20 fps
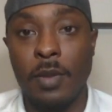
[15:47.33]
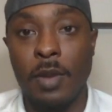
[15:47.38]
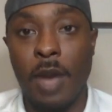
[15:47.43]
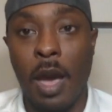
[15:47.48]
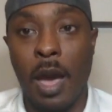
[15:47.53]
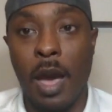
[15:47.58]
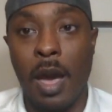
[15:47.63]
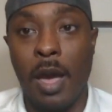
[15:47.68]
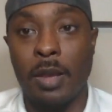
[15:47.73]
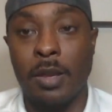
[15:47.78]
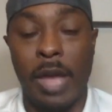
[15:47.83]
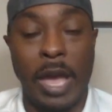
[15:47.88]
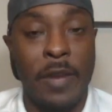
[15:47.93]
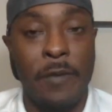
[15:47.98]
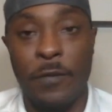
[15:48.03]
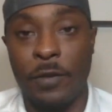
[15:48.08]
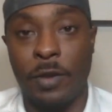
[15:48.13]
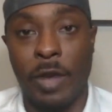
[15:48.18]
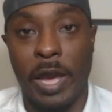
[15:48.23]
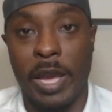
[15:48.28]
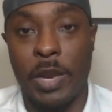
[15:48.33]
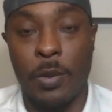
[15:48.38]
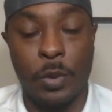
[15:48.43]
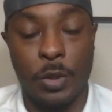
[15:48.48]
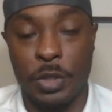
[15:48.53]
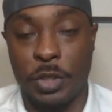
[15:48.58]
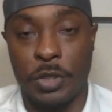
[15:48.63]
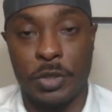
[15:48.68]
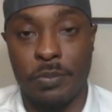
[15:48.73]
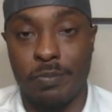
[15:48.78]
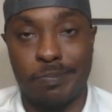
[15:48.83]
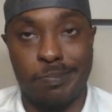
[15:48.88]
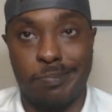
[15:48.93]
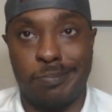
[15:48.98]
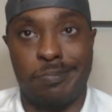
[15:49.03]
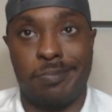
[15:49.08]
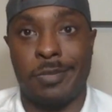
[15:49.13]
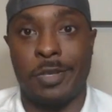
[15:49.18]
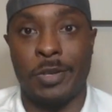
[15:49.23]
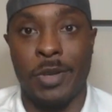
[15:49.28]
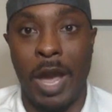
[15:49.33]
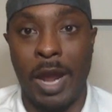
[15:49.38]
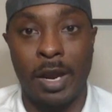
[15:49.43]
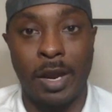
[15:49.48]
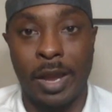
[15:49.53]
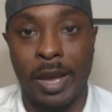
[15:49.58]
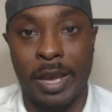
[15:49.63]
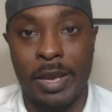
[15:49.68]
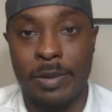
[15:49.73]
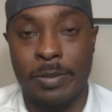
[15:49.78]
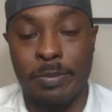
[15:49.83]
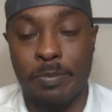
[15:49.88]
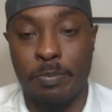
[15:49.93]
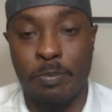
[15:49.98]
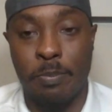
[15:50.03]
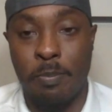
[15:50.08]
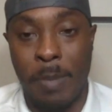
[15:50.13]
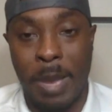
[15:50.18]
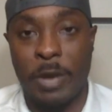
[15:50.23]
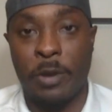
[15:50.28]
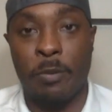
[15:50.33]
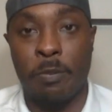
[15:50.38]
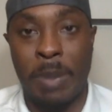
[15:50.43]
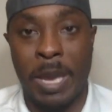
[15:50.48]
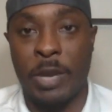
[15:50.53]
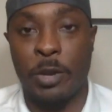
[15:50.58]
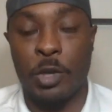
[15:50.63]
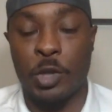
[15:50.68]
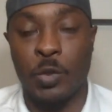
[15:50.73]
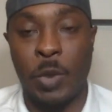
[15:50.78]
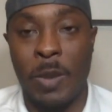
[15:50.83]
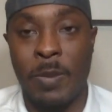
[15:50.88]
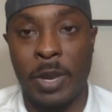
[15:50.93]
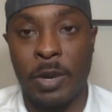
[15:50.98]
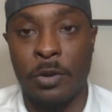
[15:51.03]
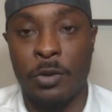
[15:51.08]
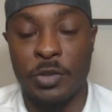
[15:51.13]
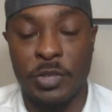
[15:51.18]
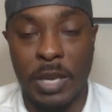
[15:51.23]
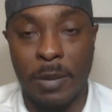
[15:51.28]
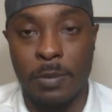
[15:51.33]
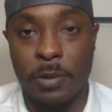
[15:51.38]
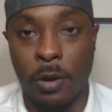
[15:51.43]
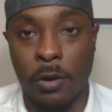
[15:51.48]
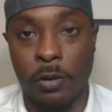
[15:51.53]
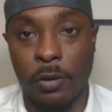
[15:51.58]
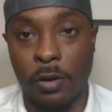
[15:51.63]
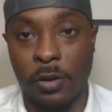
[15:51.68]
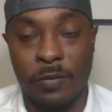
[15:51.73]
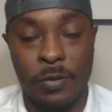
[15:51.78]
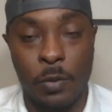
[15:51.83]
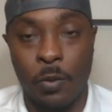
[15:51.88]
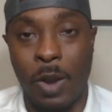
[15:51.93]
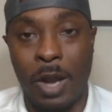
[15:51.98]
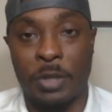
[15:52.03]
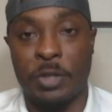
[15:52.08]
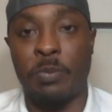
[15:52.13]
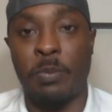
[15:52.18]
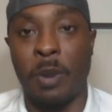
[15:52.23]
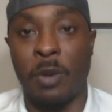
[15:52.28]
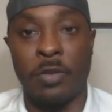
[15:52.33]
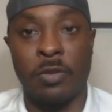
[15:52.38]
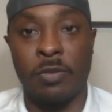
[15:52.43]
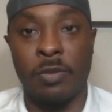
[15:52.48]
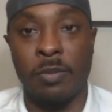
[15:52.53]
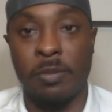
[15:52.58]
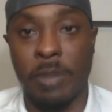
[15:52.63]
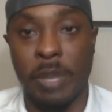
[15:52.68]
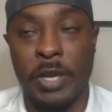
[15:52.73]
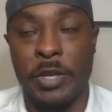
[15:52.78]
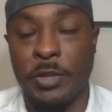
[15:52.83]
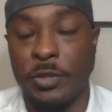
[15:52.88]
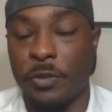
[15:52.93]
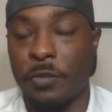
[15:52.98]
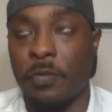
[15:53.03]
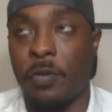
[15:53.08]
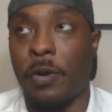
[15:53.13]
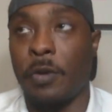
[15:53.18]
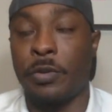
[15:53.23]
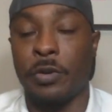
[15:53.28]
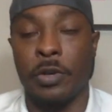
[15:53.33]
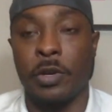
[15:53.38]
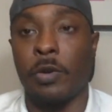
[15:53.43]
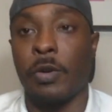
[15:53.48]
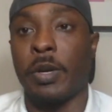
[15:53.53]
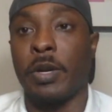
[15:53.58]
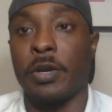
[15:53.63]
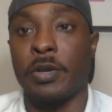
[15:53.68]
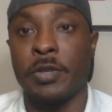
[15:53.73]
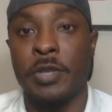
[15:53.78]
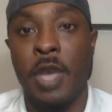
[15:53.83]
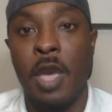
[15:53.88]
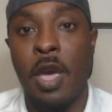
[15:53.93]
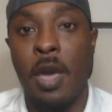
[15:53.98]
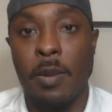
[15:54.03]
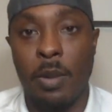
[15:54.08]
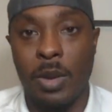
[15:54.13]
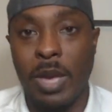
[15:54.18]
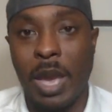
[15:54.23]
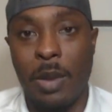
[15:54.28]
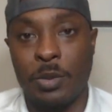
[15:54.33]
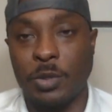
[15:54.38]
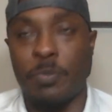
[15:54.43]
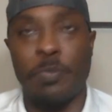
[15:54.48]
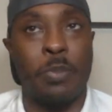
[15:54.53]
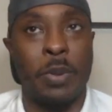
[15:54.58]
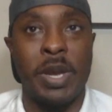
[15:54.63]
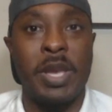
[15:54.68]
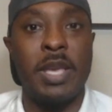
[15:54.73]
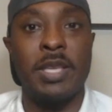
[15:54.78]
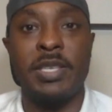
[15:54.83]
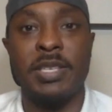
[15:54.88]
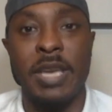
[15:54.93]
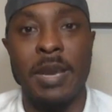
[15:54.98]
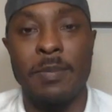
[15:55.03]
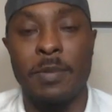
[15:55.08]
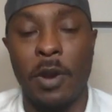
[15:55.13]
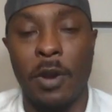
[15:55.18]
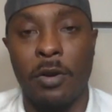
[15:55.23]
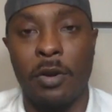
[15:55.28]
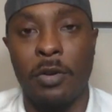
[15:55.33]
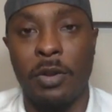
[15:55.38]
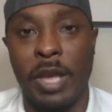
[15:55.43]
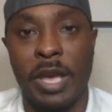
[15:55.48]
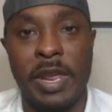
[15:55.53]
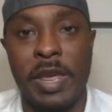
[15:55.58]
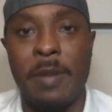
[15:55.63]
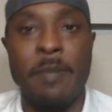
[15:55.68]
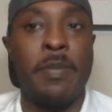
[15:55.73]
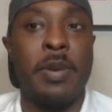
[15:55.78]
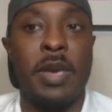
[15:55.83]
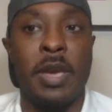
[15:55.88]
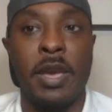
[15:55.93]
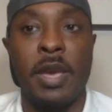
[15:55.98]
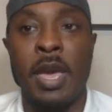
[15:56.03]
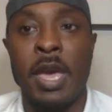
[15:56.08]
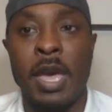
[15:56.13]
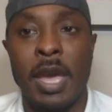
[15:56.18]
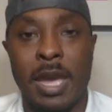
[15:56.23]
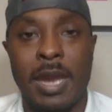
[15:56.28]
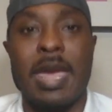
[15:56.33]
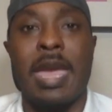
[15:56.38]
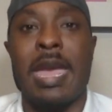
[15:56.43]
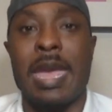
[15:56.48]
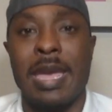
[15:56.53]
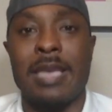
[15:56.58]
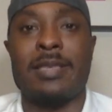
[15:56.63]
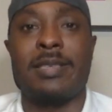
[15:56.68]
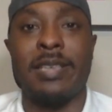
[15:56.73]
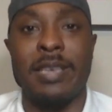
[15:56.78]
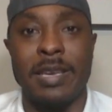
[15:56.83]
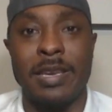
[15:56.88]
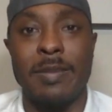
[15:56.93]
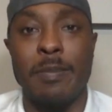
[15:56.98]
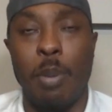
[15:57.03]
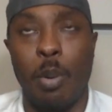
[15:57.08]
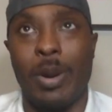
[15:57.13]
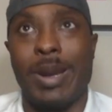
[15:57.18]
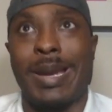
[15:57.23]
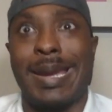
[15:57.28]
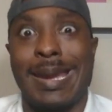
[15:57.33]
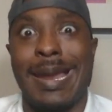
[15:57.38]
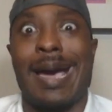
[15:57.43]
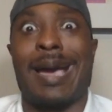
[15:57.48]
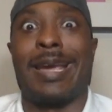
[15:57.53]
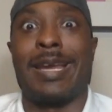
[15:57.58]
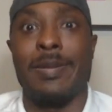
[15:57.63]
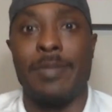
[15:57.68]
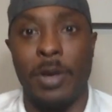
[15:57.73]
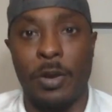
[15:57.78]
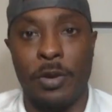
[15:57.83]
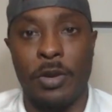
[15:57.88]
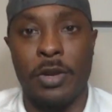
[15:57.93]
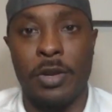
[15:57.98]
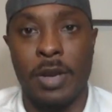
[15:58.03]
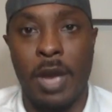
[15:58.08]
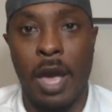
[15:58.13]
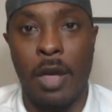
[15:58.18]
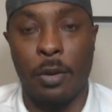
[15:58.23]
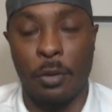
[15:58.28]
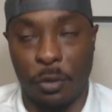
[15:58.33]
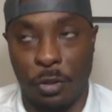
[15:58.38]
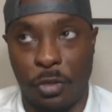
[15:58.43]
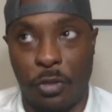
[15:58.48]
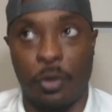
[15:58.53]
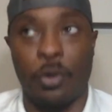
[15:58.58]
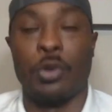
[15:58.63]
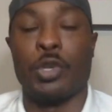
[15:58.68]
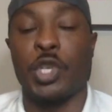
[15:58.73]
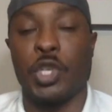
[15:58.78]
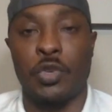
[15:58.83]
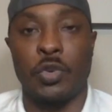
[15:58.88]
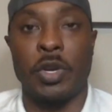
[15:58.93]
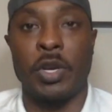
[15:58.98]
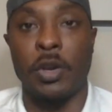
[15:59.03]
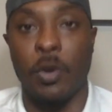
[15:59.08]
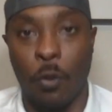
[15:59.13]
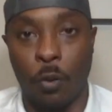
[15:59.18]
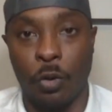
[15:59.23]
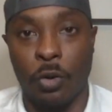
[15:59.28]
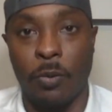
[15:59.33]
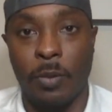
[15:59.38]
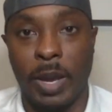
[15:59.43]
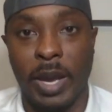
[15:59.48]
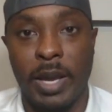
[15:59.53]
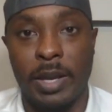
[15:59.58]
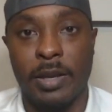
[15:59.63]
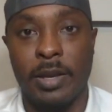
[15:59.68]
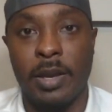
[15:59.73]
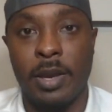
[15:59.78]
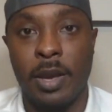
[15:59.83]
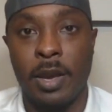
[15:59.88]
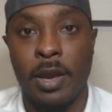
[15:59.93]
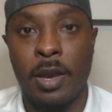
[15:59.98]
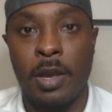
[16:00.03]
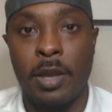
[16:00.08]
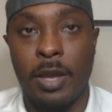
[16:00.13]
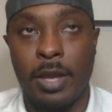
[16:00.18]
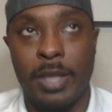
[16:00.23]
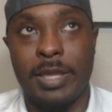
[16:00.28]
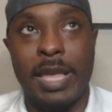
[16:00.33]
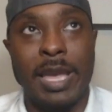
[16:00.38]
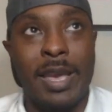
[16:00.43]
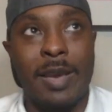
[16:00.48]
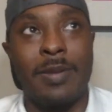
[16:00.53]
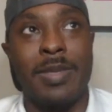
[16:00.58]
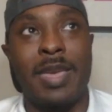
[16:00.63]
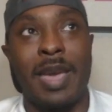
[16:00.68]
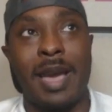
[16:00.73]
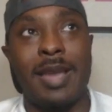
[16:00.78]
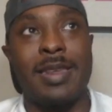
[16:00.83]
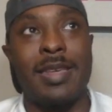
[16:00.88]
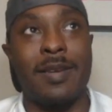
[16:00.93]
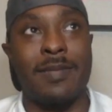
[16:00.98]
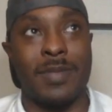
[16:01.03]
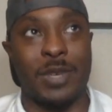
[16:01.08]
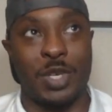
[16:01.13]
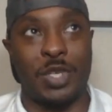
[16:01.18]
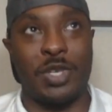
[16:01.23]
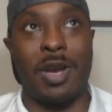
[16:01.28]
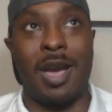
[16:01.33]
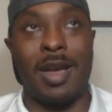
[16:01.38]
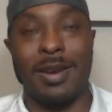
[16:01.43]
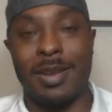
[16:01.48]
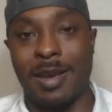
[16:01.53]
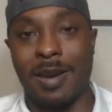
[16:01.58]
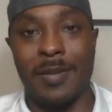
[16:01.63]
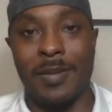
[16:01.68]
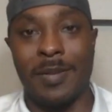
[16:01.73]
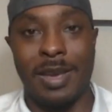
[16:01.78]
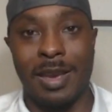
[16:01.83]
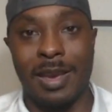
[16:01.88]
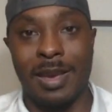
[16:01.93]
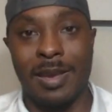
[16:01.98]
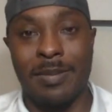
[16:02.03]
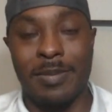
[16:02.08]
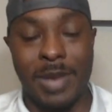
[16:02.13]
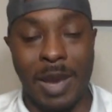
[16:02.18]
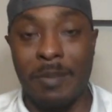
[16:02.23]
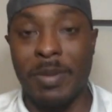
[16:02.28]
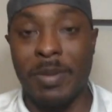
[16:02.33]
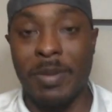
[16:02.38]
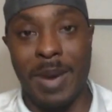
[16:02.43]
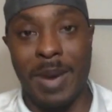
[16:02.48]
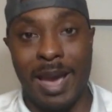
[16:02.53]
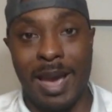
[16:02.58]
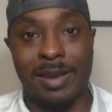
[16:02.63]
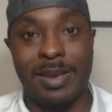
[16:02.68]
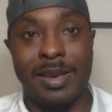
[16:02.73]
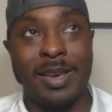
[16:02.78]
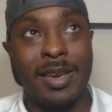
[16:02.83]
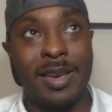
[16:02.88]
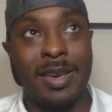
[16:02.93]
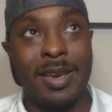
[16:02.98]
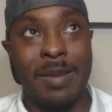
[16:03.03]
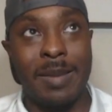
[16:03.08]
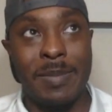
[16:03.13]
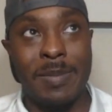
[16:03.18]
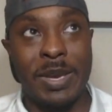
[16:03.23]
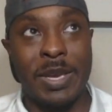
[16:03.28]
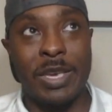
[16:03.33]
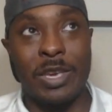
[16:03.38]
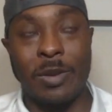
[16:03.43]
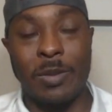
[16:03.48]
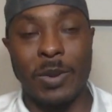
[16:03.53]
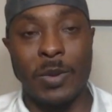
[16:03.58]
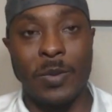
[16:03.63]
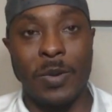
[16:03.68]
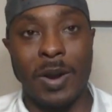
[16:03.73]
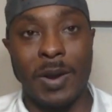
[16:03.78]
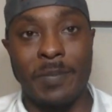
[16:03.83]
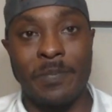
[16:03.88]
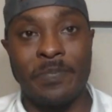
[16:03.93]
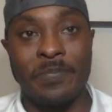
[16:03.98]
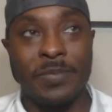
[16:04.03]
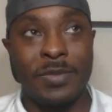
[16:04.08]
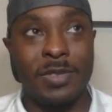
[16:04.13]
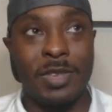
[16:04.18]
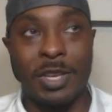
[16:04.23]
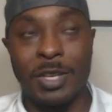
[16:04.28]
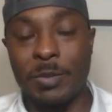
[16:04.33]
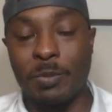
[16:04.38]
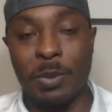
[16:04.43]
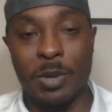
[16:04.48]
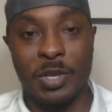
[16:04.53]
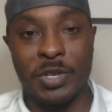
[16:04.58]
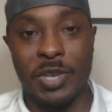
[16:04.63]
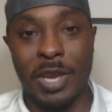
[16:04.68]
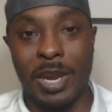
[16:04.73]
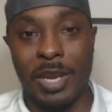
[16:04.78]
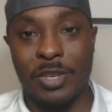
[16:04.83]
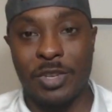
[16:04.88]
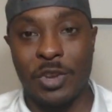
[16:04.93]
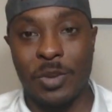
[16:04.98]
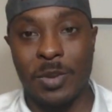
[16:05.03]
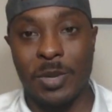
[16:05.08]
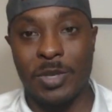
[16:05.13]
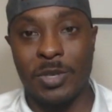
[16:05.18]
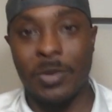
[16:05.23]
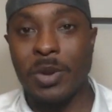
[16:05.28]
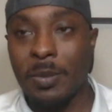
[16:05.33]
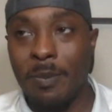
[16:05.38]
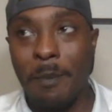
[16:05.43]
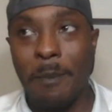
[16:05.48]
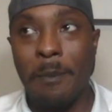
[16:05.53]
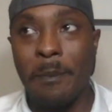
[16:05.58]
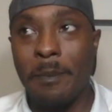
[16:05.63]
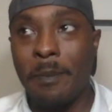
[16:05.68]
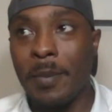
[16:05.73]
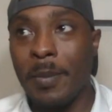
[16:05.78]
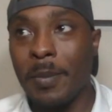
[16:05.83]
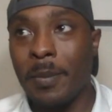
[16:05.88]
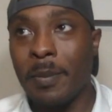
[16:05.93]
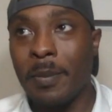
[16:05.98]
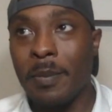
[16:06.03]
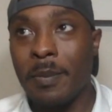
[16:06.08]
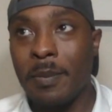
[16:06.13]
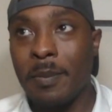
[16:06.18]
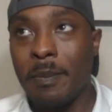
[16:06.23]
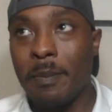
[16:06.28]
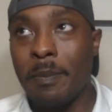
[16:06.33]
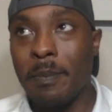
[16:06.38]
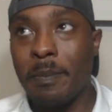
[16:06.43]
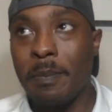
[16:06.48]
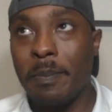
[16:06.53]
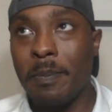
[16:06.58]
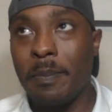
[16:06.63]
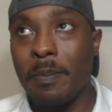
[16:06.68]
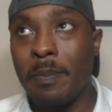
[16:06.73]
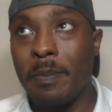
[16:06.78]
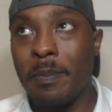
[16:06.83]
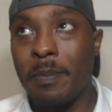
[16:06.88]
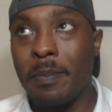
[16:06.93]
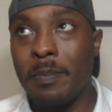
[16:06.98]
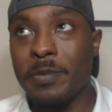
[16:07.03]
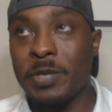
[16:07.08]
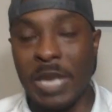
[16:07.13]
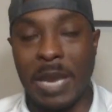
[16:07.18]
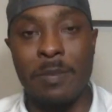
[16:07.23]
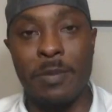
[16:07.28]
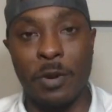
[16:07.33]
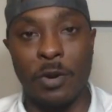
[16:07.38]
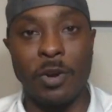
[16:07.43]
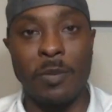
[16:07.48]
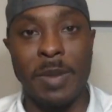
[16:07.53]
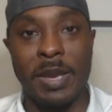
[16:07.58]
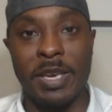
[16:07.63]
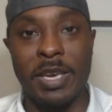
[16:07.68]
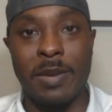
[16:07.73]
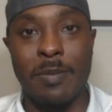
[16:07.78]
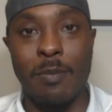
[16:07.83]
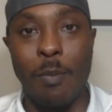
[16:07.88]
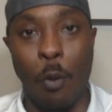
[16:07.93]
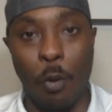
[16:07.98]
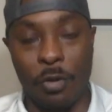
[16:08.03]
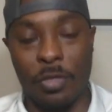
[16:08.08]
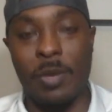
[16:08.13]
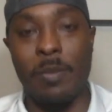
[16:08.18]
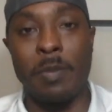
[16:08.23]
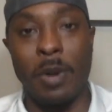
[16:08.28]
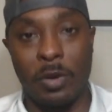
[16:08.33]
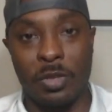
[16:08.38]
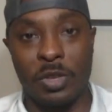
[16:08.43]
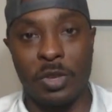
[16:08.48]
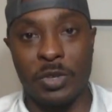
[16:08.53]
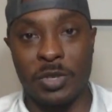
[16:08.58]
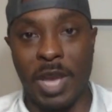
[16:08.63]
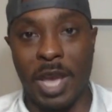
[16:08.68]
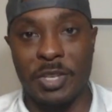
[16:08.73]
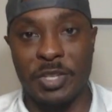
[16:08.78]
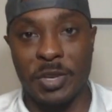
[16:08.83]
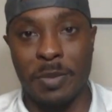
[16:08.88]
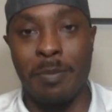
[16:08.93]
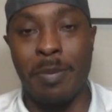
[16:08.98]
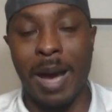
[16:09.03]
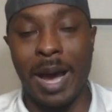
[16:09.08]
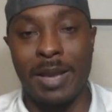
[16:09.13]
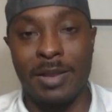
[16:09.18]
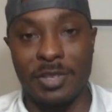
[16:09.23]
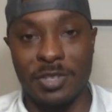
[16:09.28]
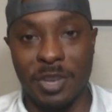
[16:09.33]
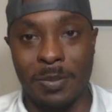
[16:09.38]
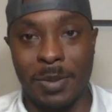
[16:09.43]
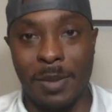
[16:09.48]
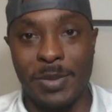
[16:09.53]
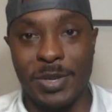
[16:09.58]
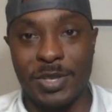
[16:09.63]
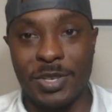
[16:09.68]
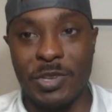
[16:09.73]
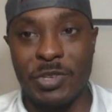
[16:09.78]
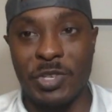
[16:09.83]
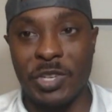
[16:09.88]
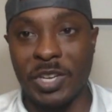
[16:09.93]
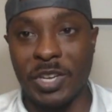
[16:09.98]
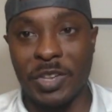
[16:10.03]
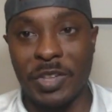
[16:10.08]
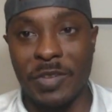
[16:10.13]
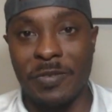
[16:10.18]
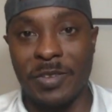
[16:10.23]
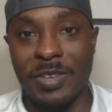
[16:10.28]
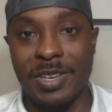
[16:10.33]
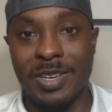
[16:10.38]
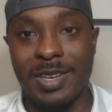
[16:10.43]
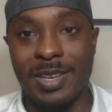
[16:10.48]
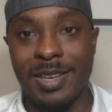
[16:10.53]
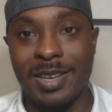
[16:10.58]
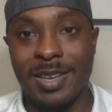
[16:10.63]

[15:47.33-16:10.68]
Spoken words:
like for like, which is, they're not alike. Baker's way better than Sam Darnold if you watch both of them play so far in their careers. Well, yeah, bring in Sam Darnold. Let him be an $18.9 million third-string quarterback. Like, think of the idea of Deshaun coming in, coming back, and being QB1. Then Brissett at QB2. And then Sam Darnold making more than both of those guys combined this upcoming season in Cleveland.